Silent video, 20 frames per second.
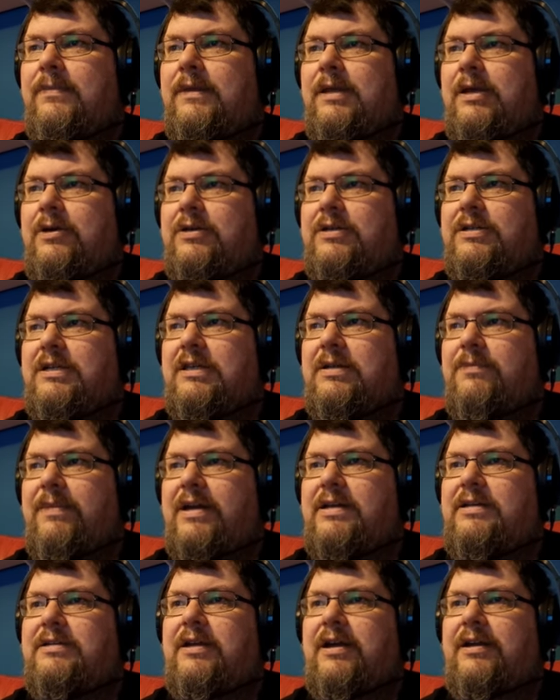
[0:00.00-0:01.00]
you can see the
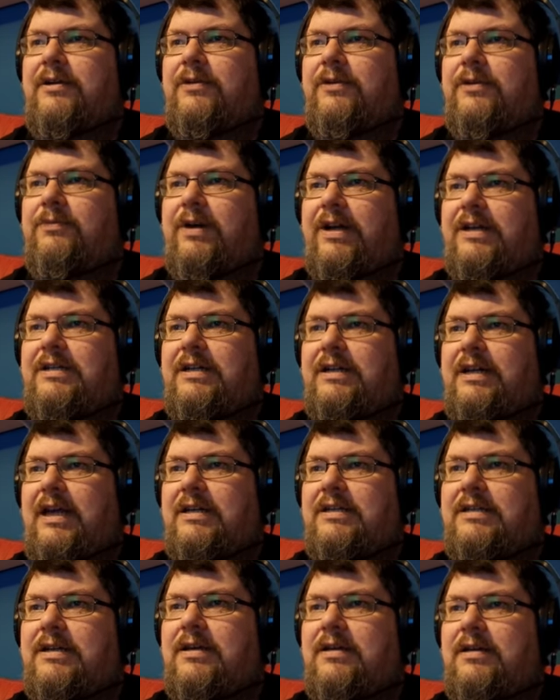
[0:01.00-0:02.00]
maid's note on the writing
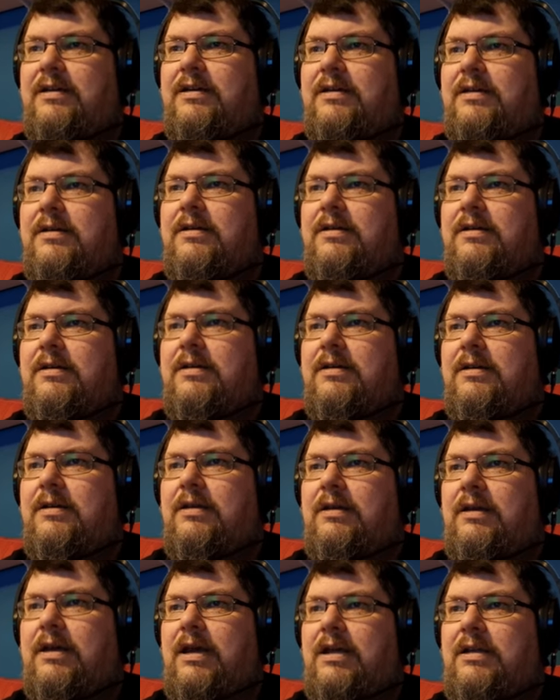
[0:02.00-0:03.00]
desk.
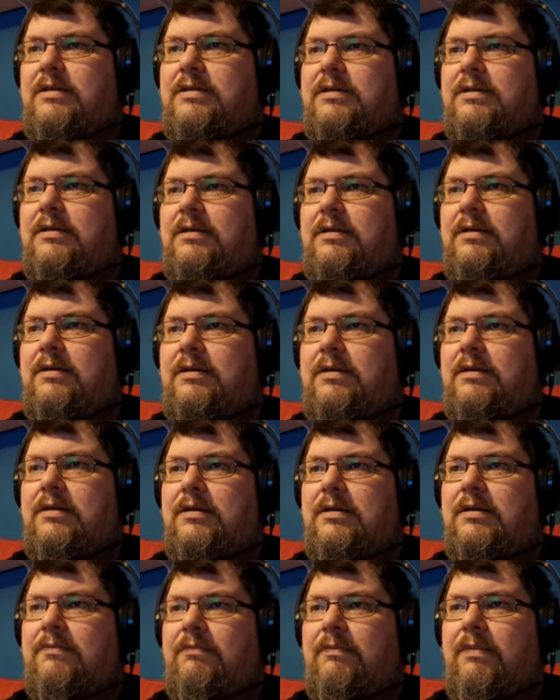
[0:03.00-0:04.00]
Get
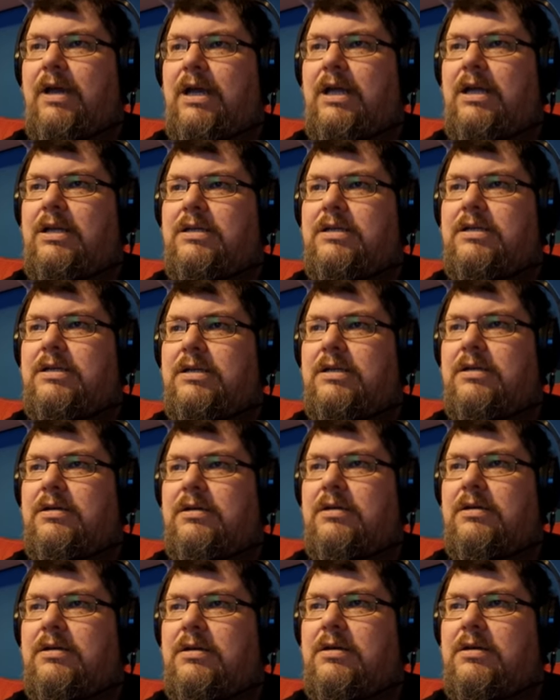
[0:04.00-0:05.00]
maid's
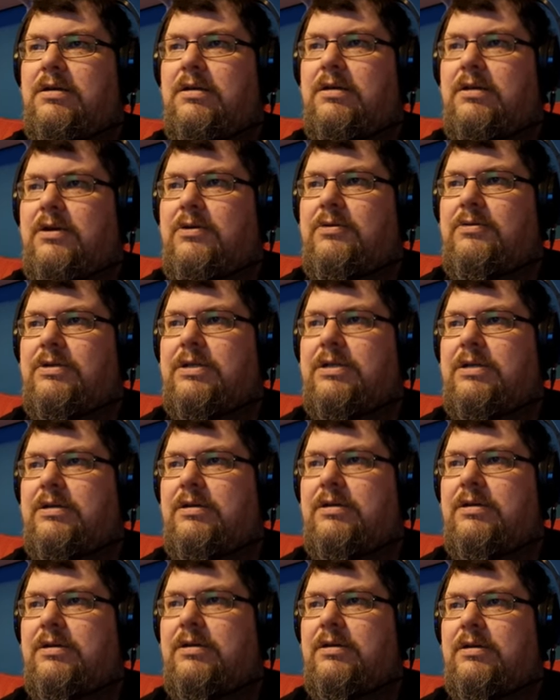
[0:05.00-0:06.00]
note,
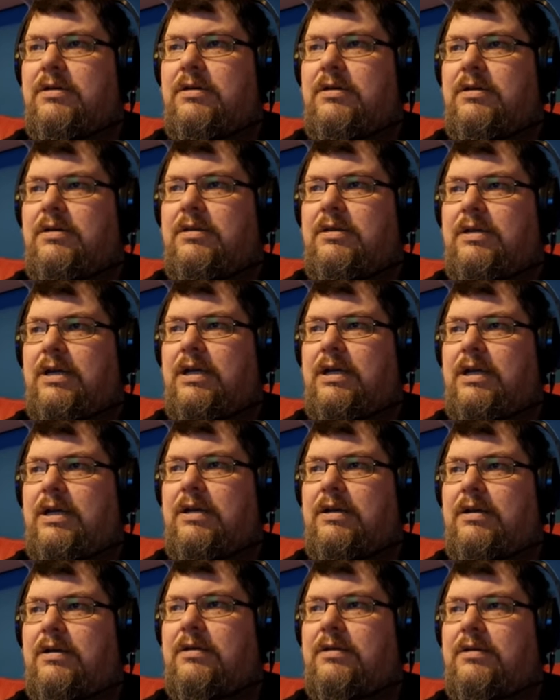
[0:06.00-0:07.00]

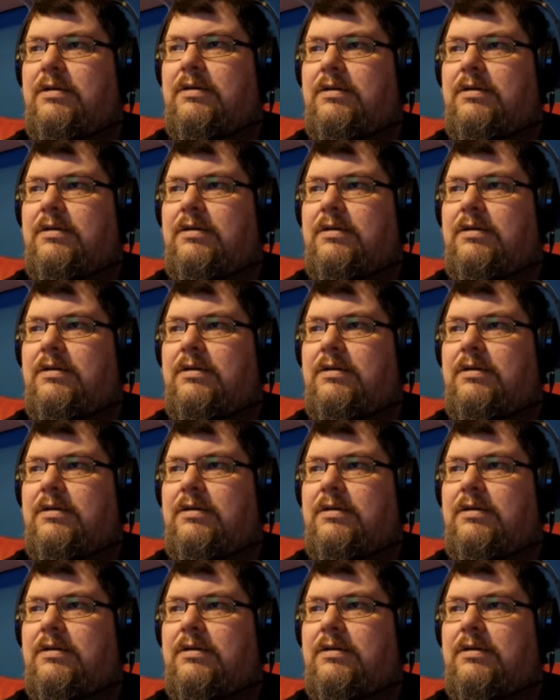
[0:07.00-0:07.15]
then